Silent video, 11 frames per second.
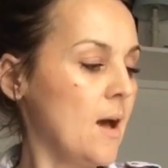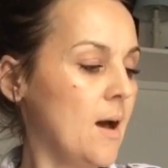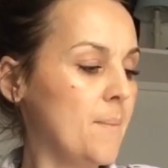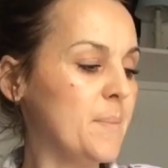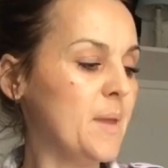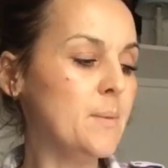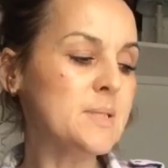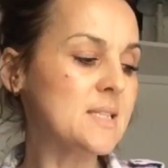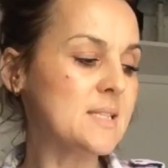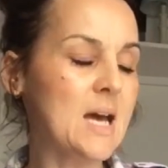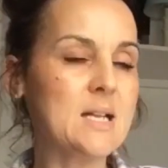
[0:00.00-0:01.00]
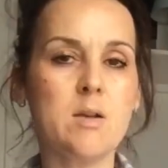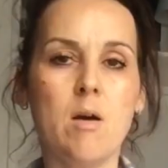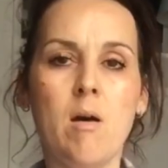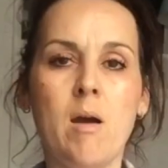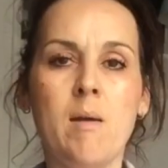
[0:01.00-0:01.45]
Um, it was a sad
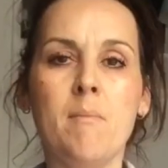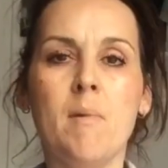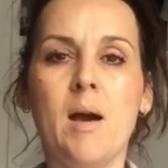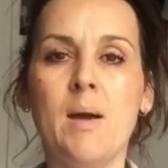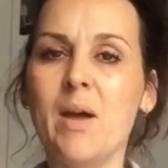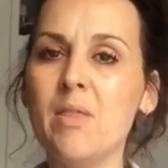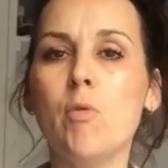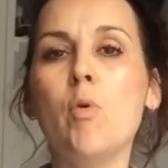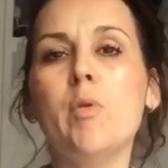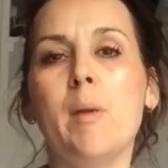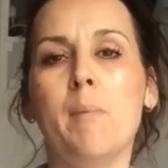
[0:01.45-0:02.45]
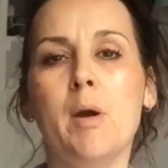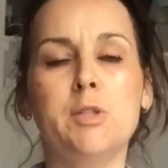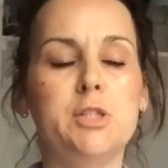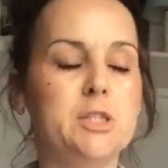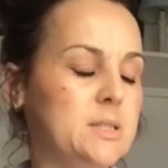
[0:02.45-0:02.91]
time. I went through all the
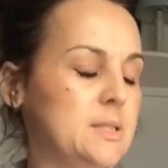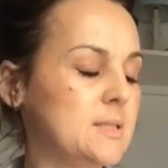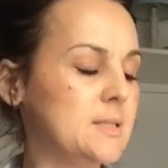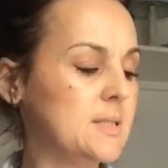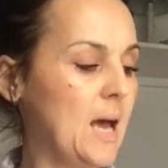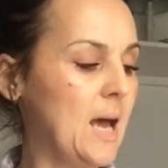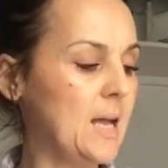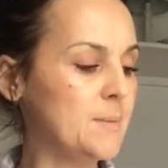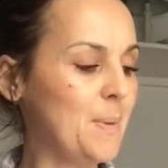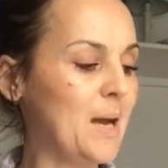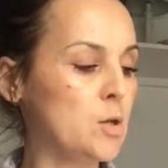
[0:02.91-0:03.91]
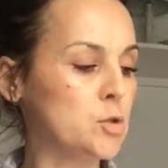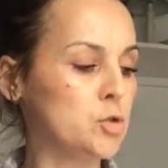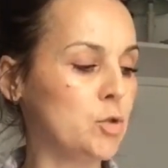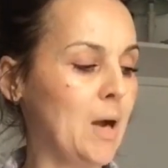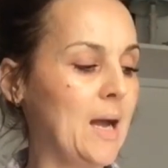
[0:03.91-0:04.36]
emotions and back
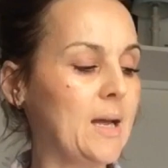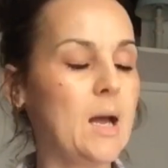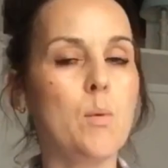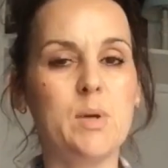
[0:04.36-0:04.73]
on track.